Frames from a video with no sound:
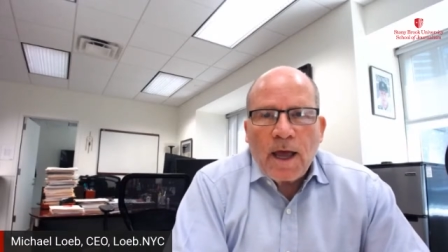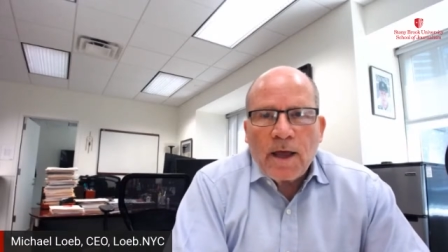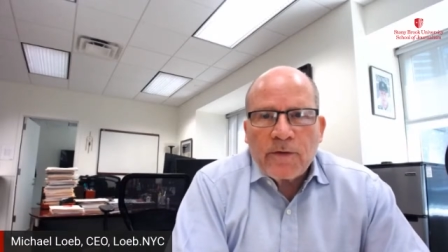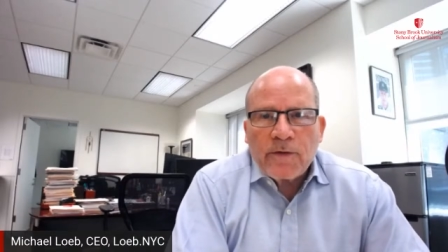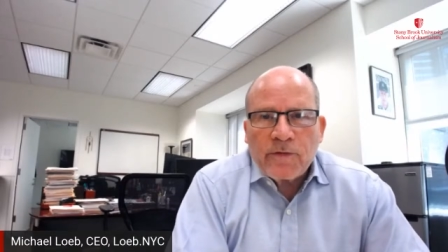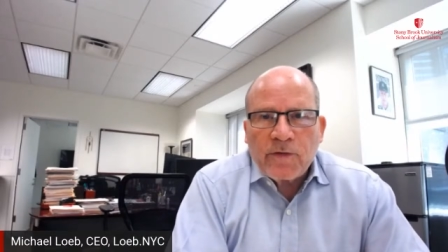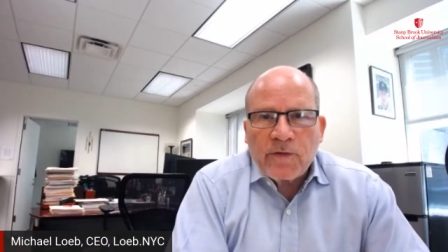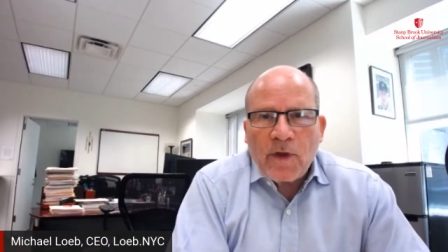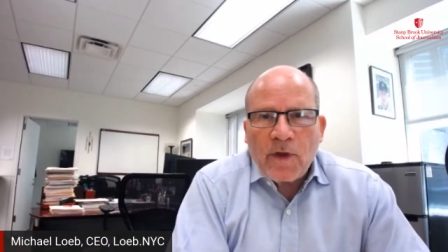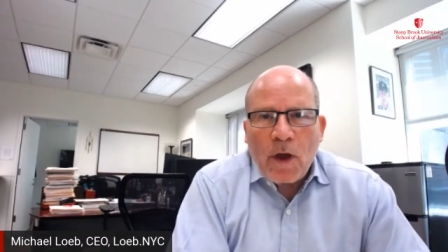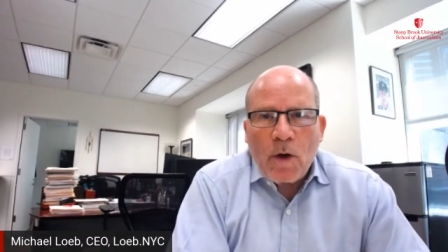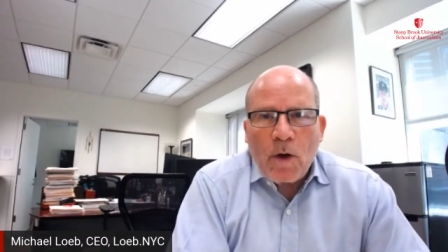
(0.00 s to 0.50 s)

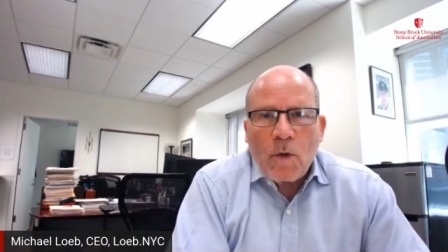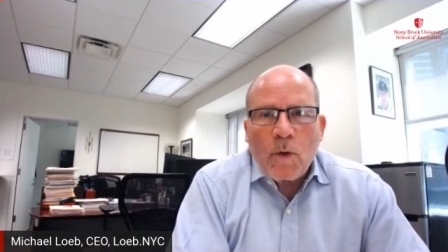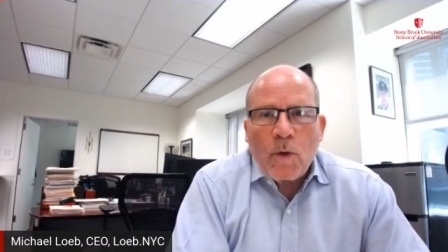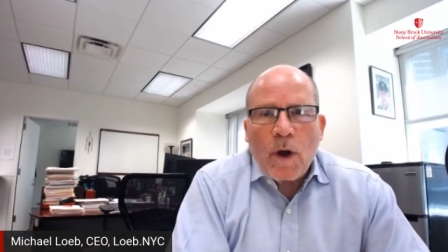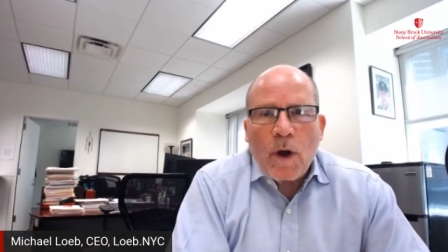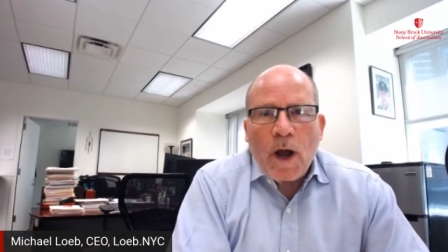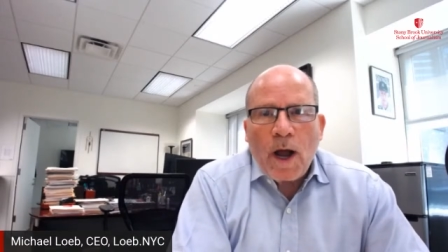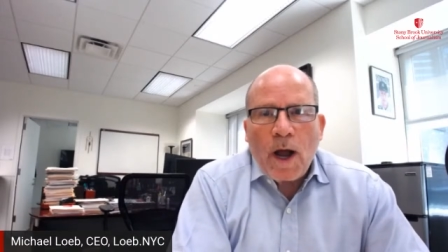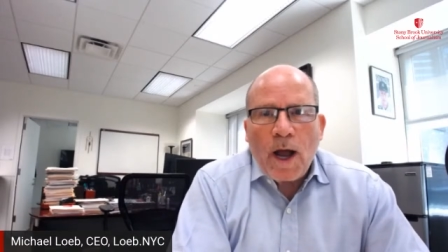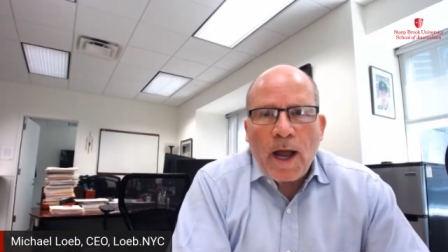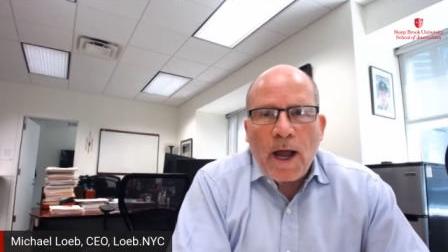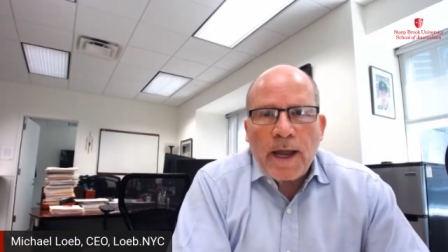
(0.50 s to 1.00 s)
So
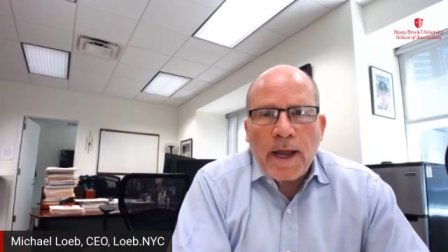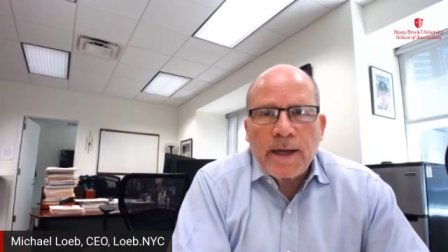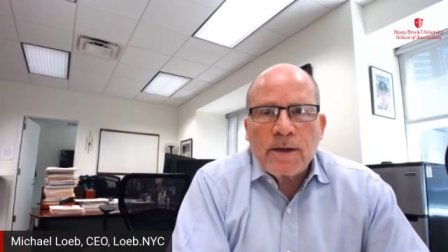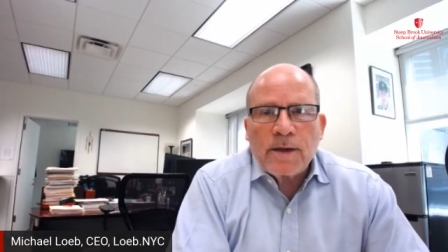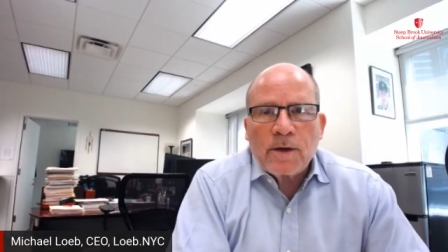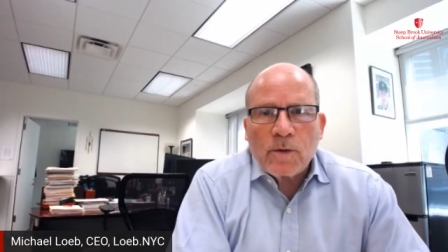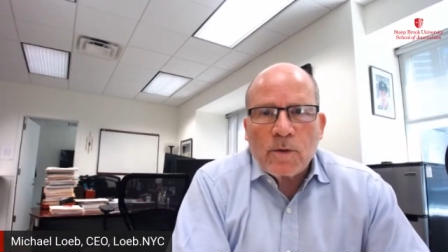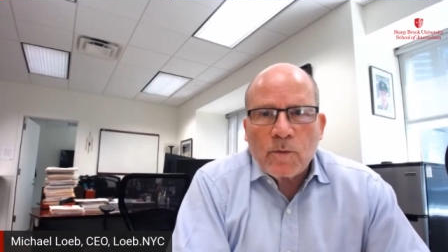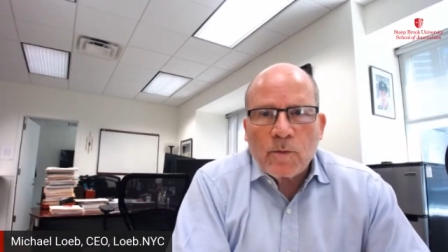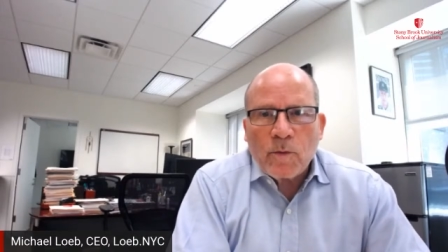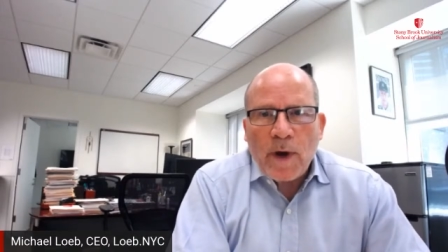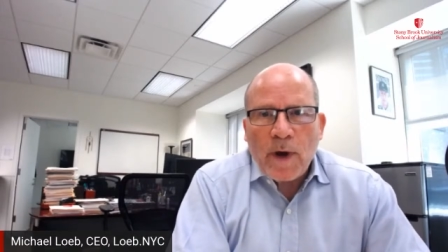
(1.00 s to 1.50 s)
I
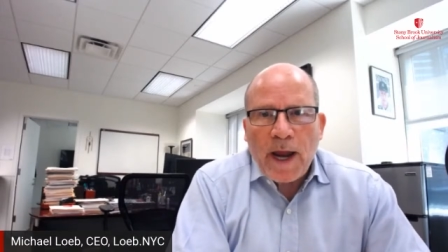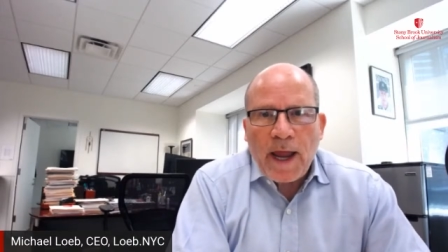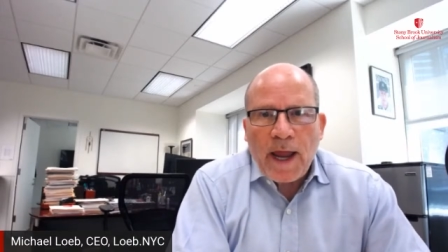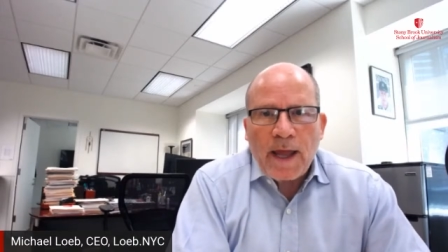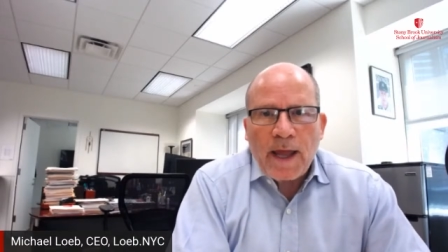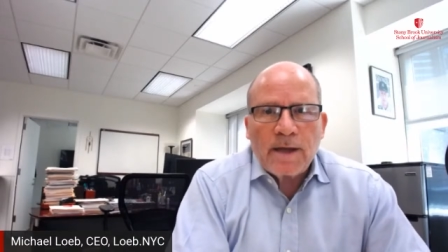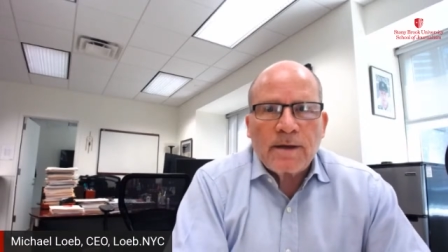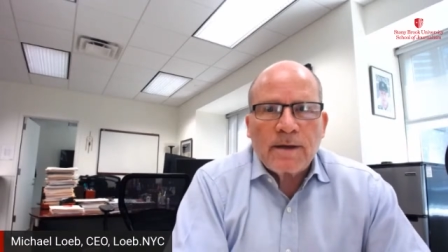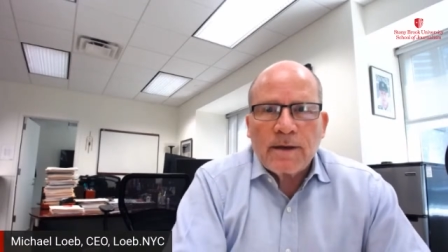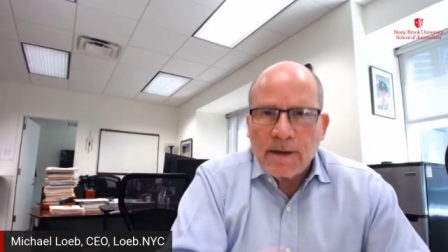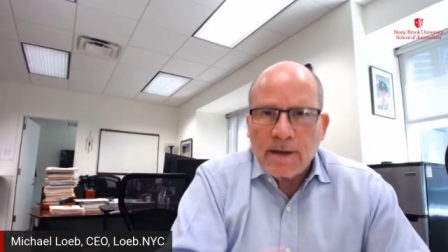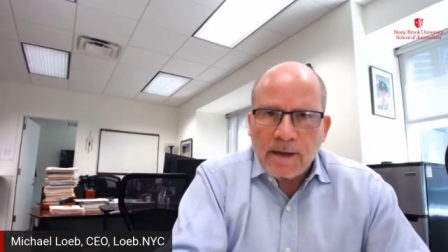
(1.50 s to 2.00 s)

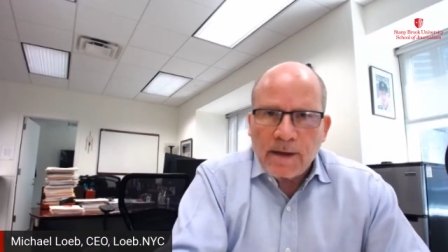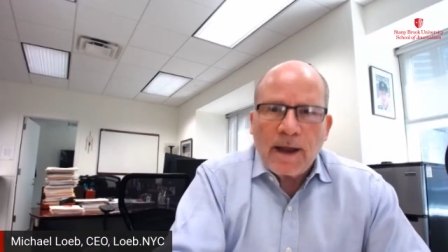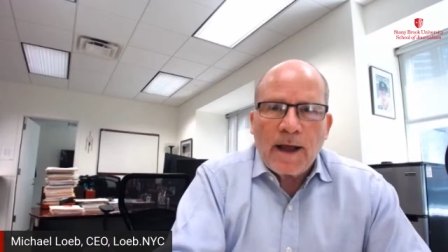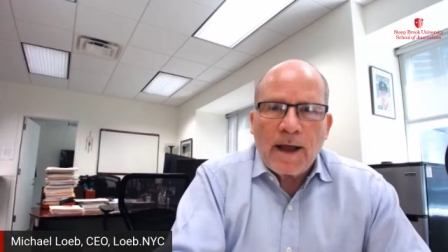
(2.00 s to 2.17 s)
ran